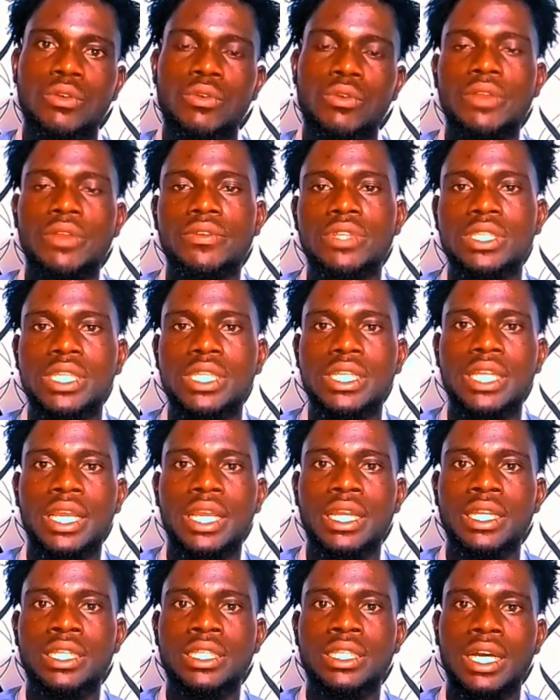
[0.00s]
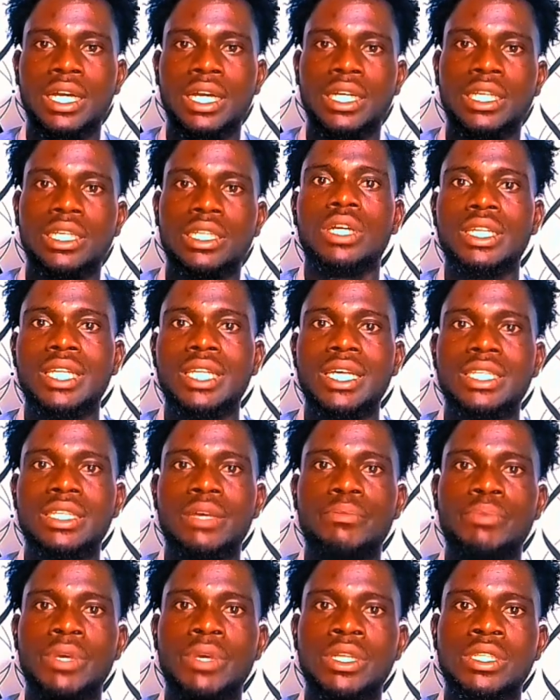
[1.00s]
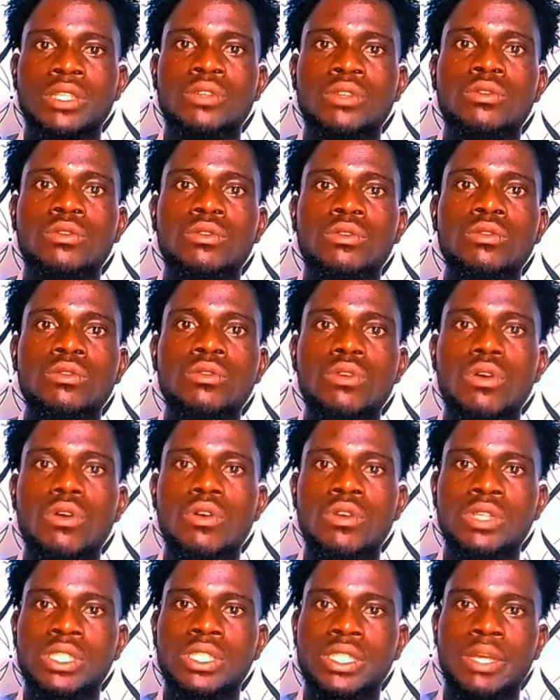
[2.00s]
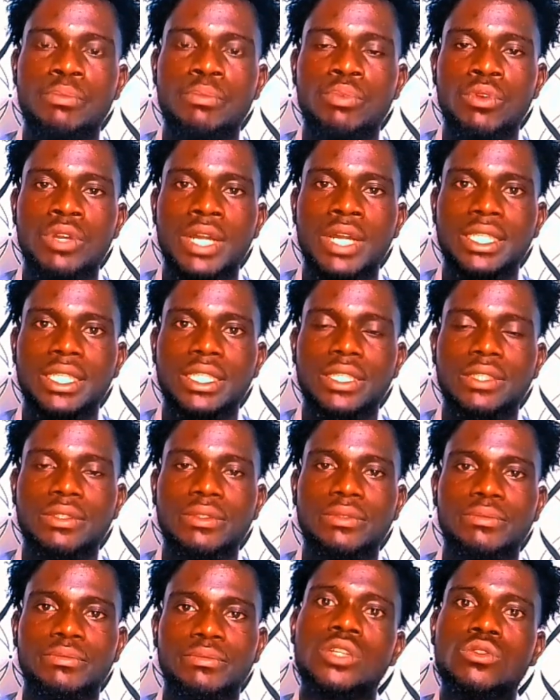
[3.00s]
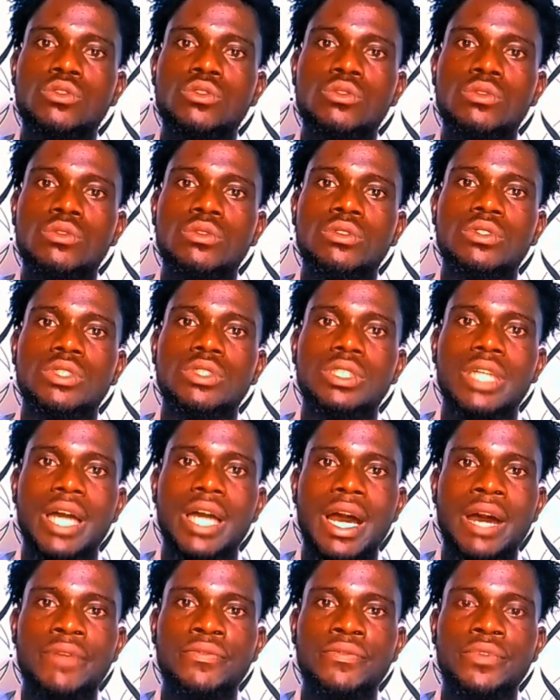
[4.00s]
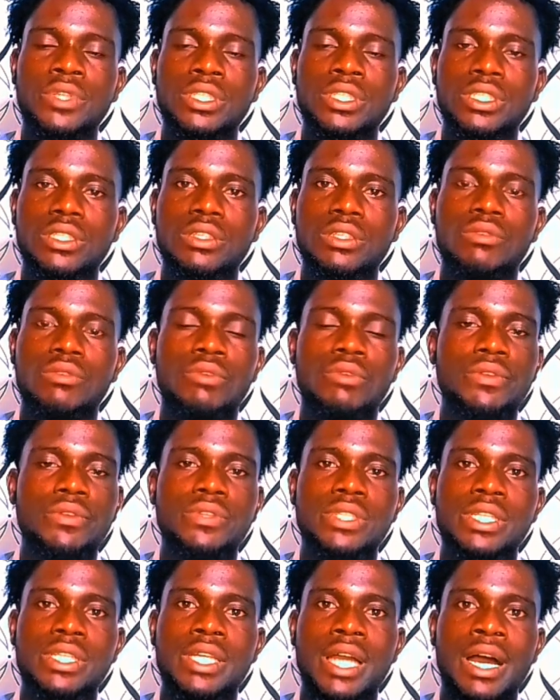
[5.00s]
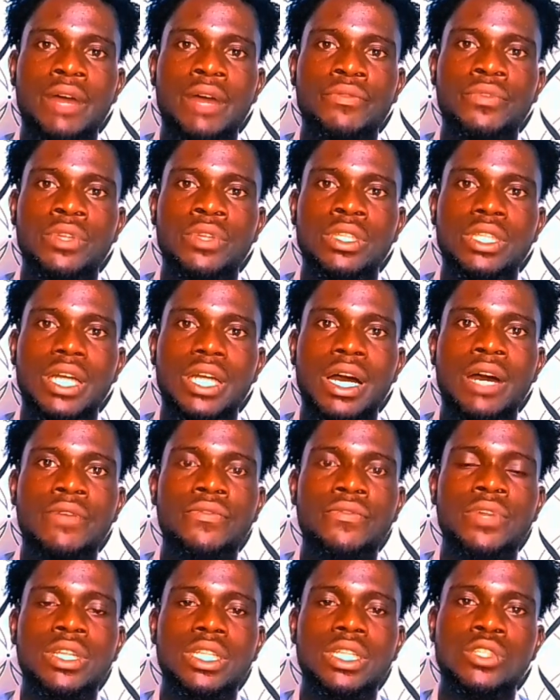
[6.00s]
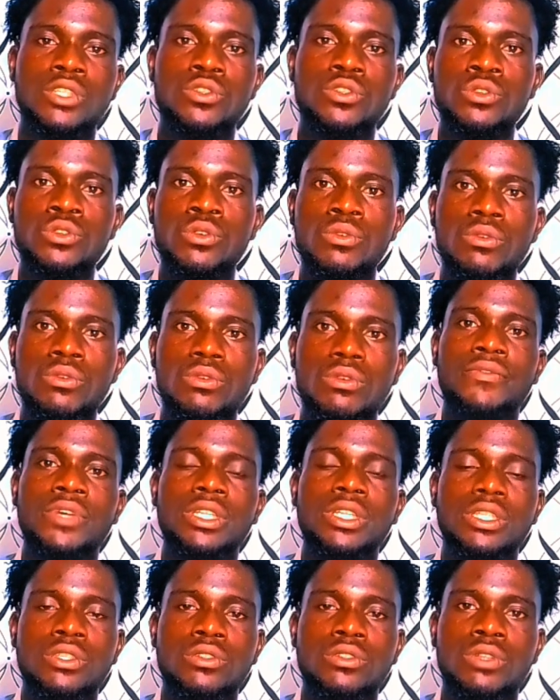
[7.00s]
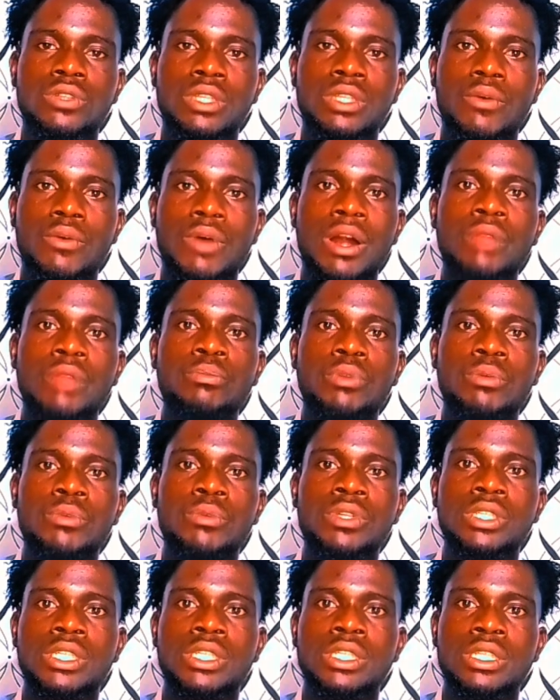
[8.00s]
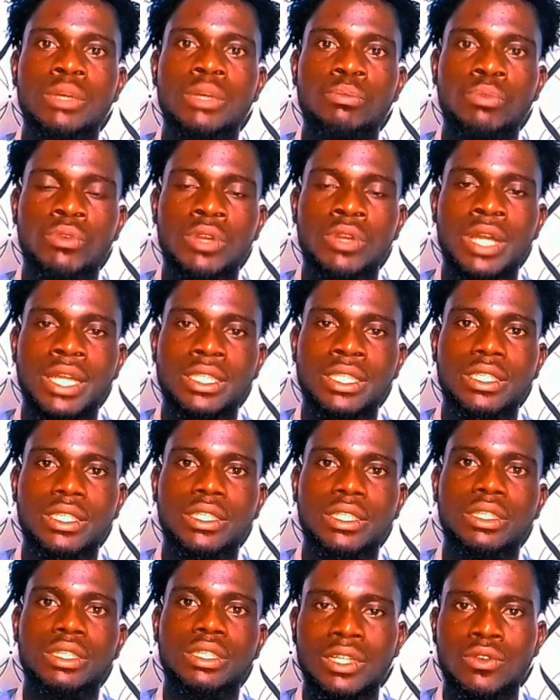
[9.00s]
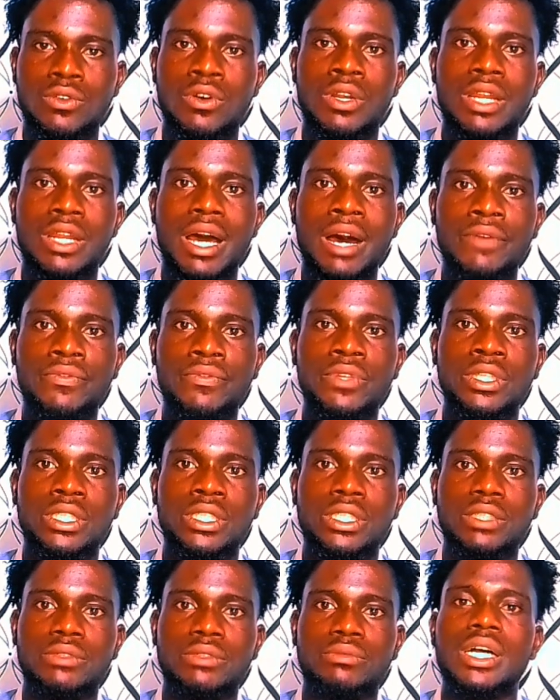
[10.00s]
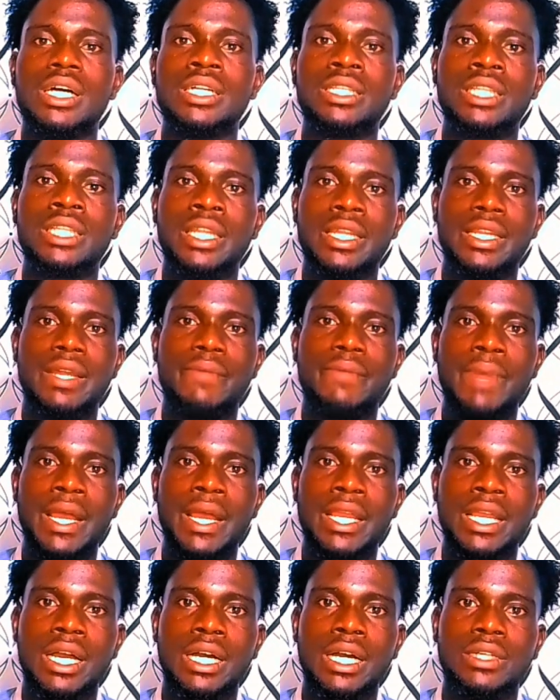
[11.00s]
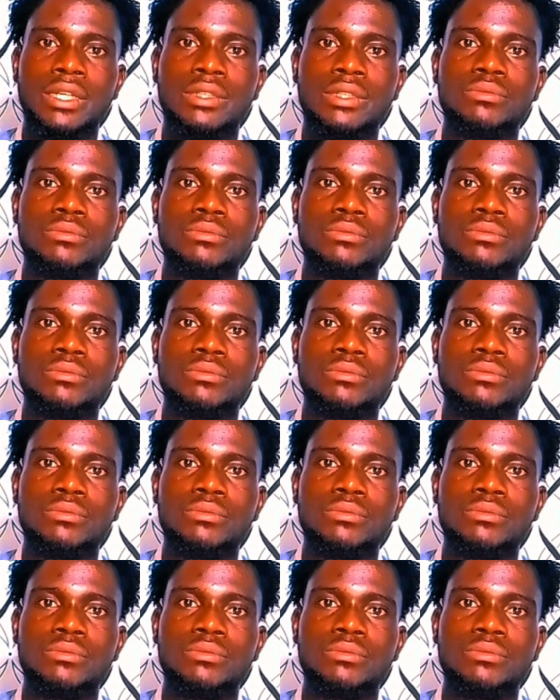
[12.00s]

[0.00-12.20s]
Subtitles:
When you say the creator is the person who owns the product. Two, the affiliate. When you say affiliate is you. Affiliate is you, the one promoting the product. That's called affiliate. And three, the buyer.